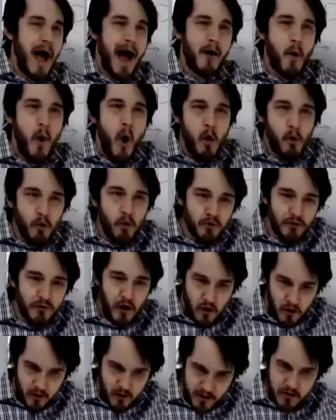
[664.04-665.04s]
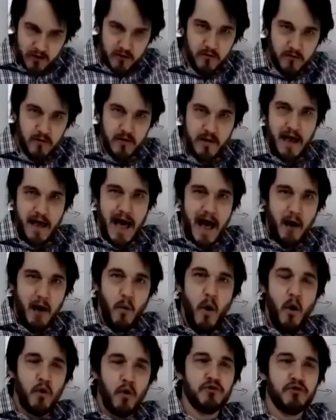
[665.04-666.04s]
how old are you? How
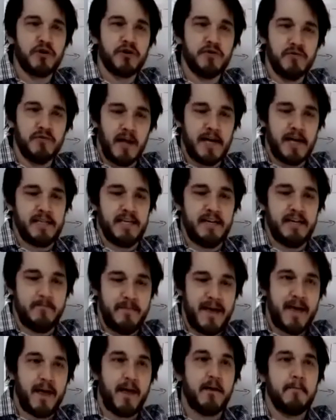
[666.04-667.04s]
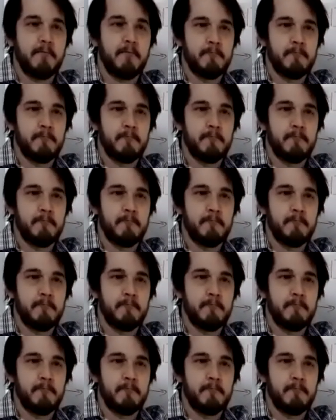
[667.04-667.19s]
old are you likely to be?